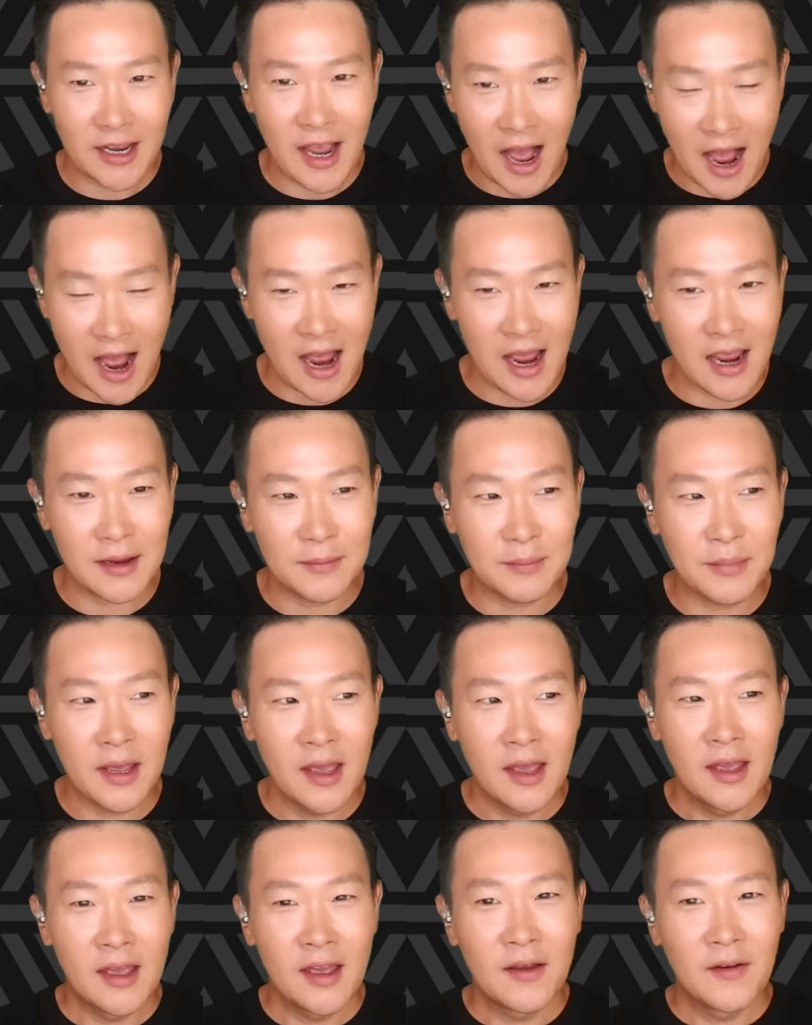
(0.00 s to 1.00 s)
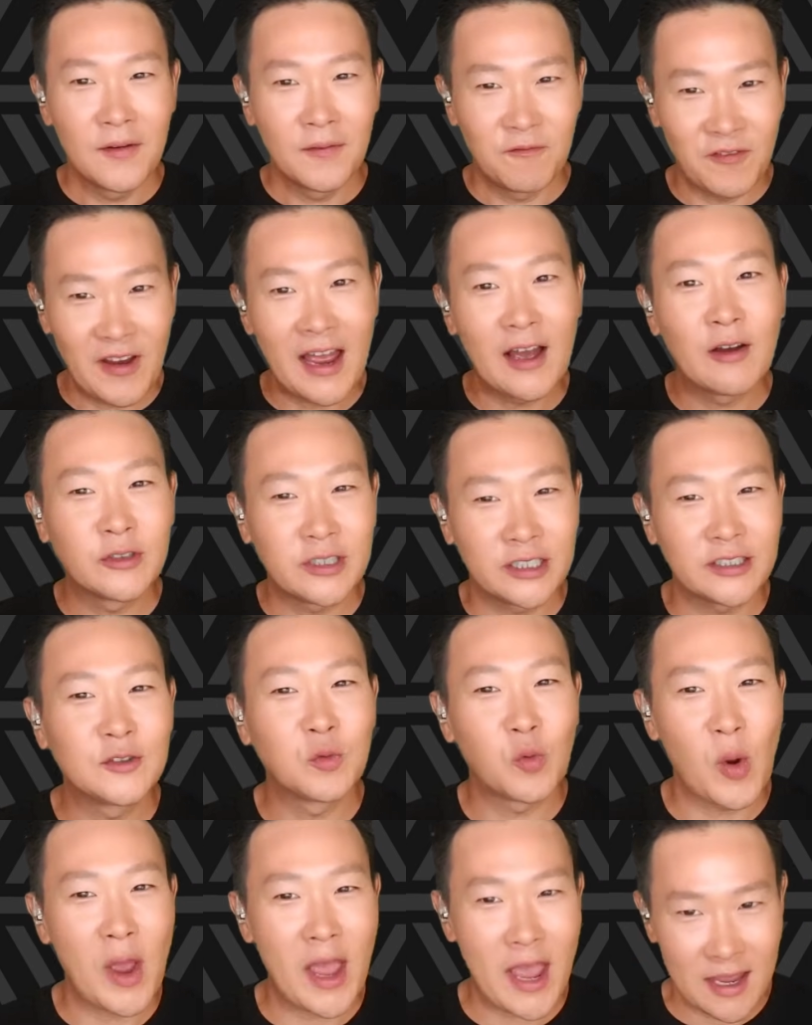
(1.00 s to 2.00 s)
HYBE found its
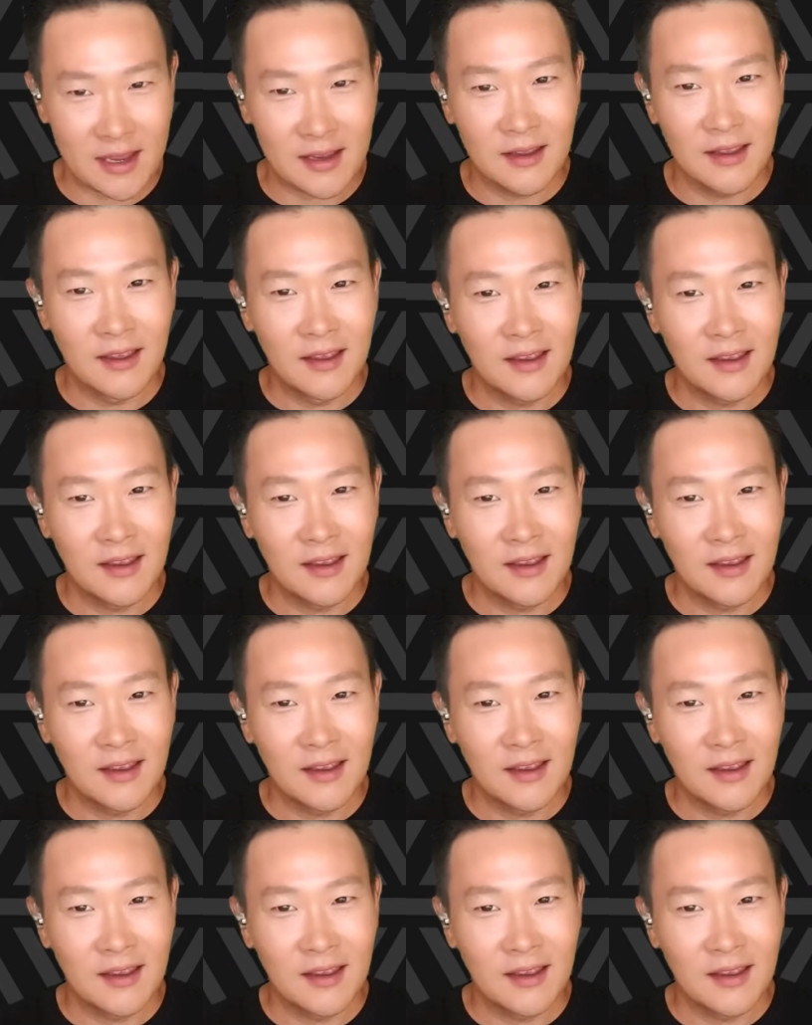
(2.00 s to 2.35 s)
way.